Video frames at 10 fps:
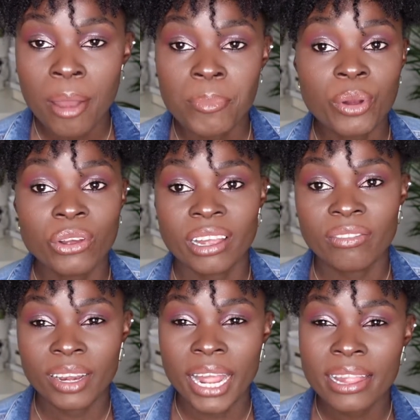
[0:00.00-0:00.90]
because I
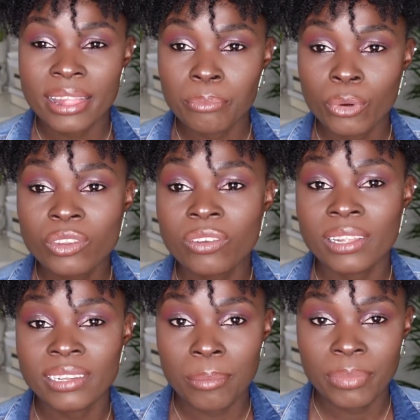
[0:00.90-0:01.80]
feel like most of the
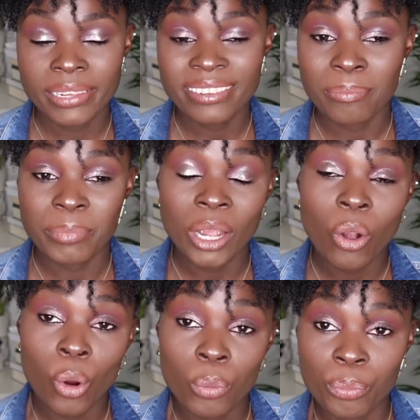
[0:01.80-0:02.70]
time that's a
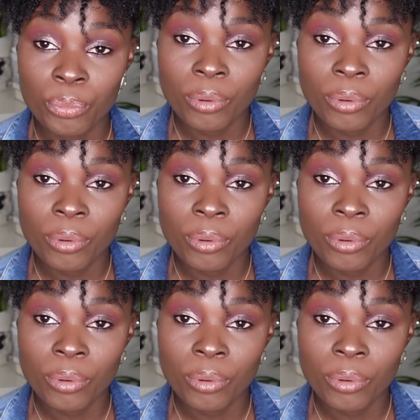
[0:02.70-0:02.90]
make or